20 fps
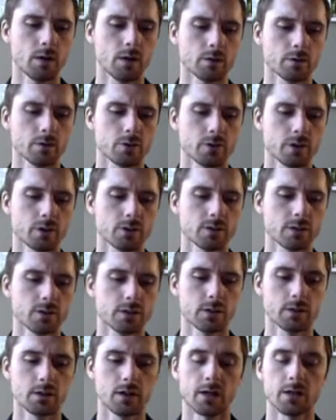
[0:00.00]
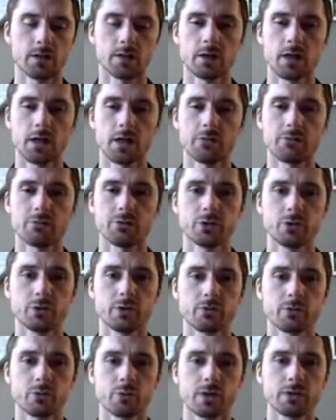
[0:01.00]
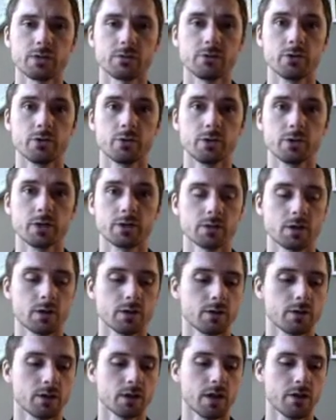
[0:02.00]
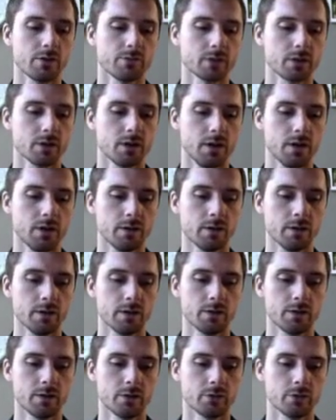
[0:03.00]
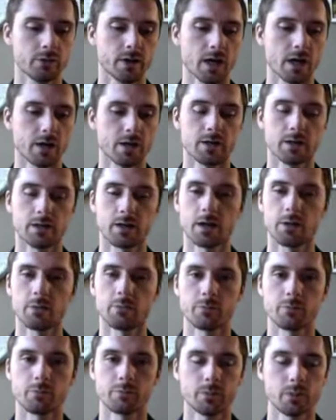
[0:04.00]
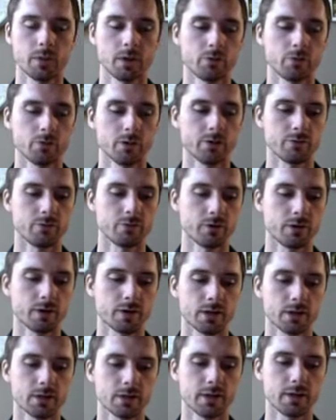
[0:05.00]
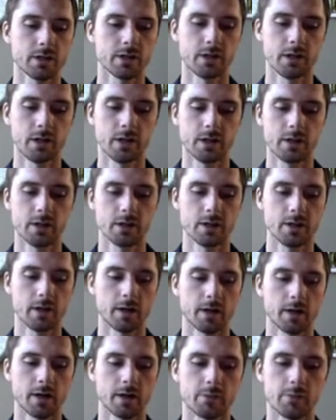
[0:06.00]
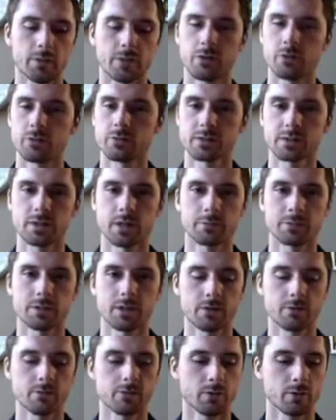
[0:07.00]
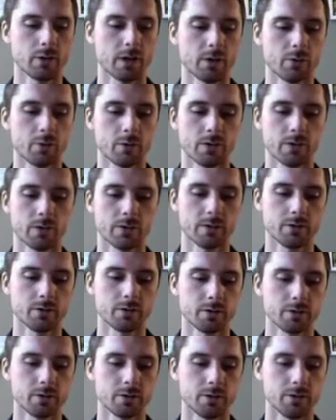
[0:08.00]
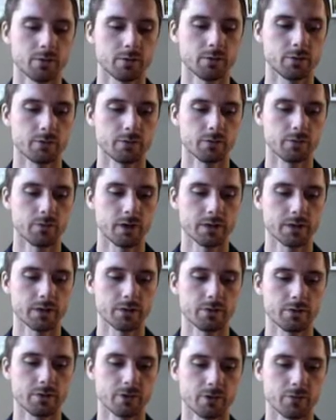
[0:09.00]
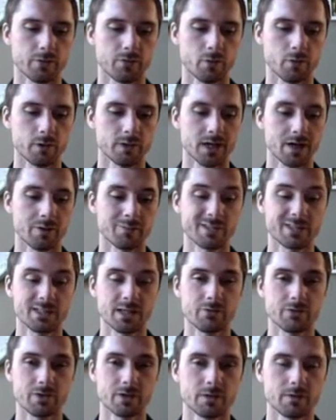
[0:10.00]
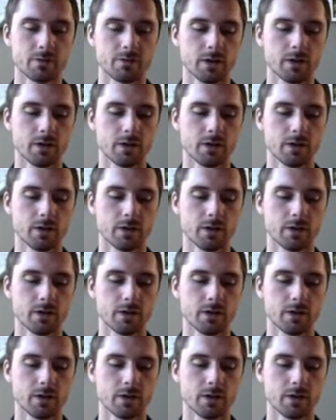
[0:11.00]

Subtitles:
So you can see I have two different ways of doing this. On the left, you've got it written vertically, and those steps kind of go out where you've got the 34 times 7